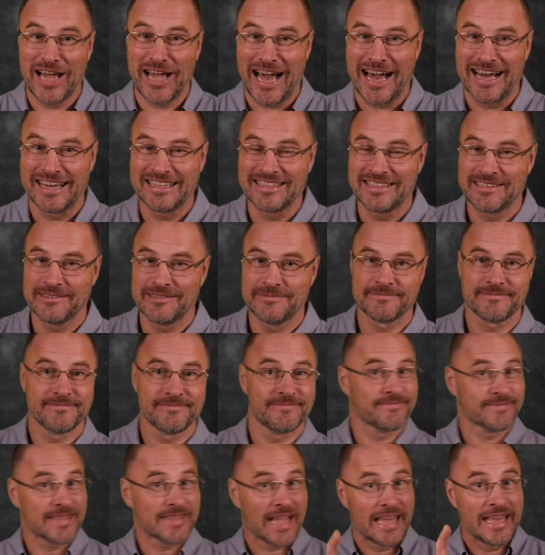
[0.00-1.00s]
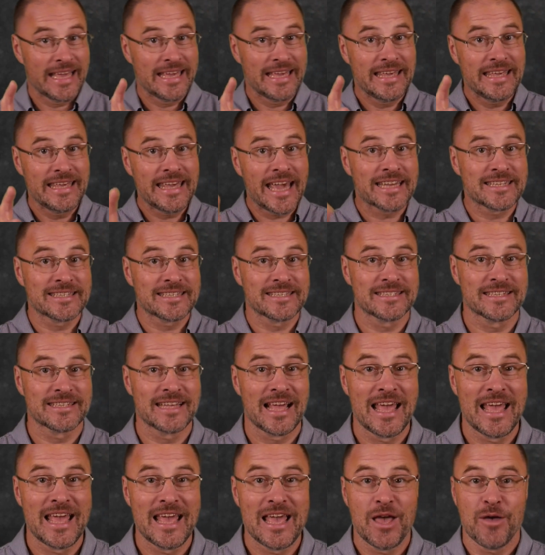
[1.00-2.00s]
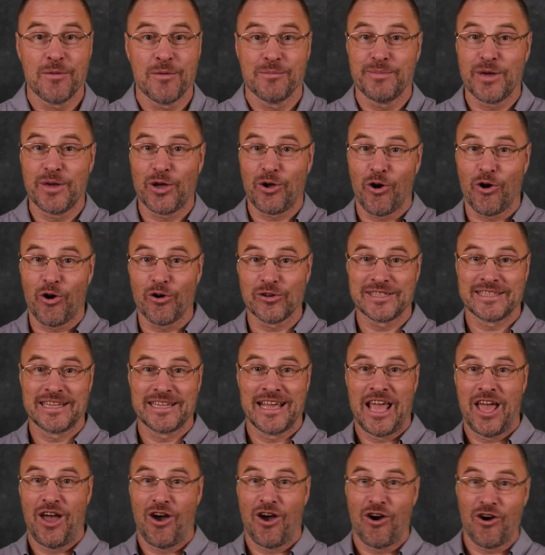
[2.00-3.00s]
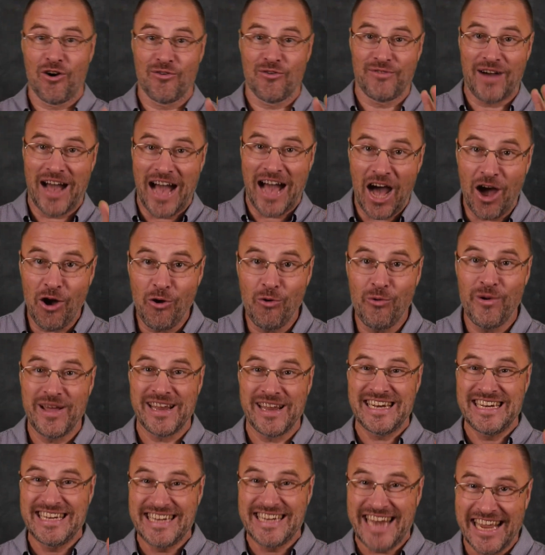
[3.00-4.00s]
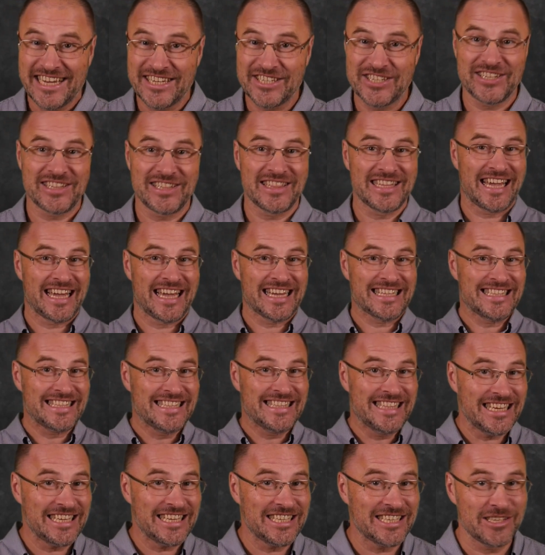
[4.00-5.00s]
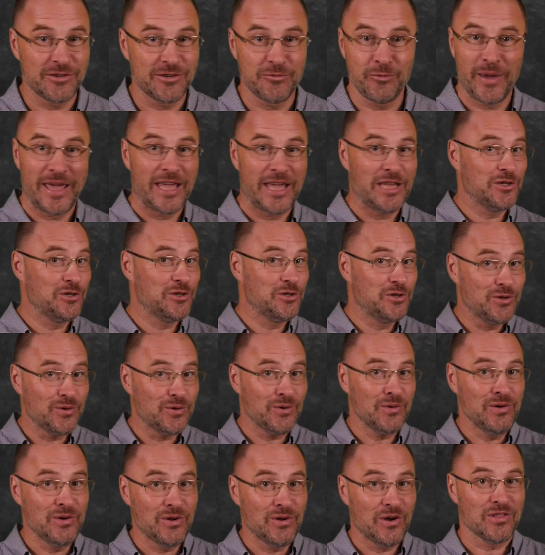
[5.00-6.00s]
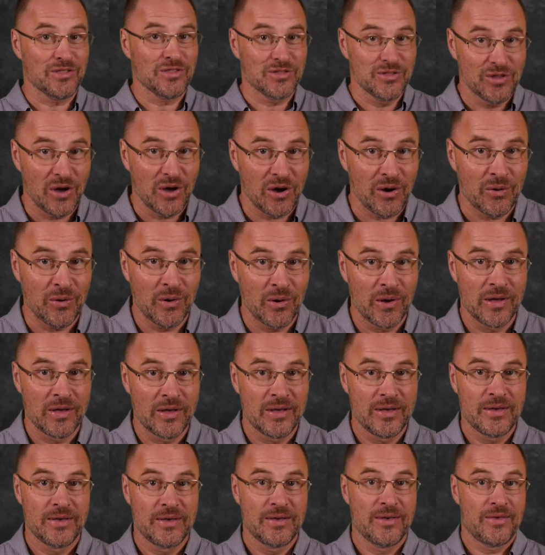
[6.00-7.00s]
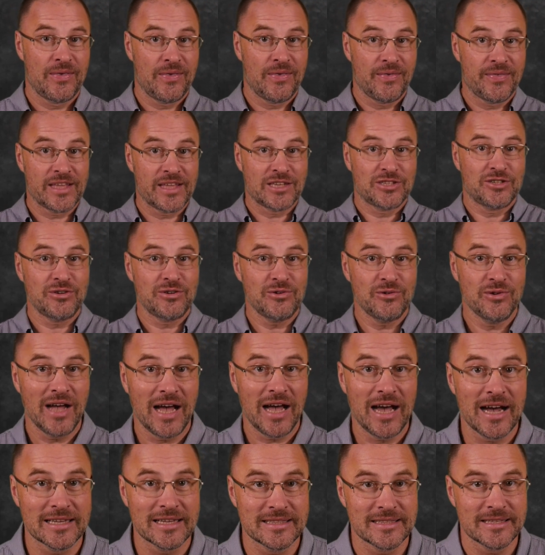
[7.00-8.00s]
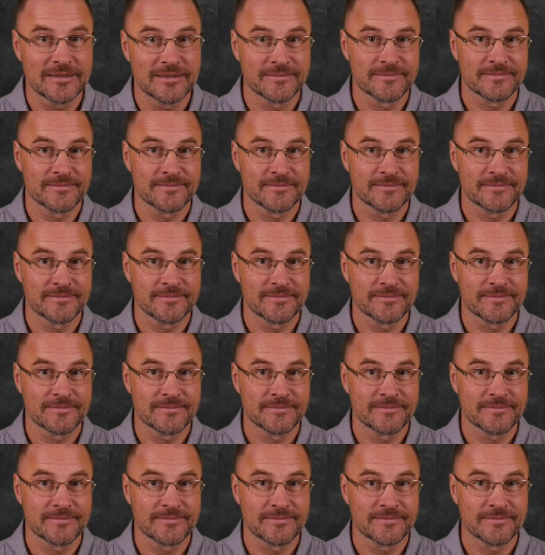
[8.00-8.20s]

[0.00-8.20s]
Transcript: God. Yes, because of our natural condition, we do not know the true God.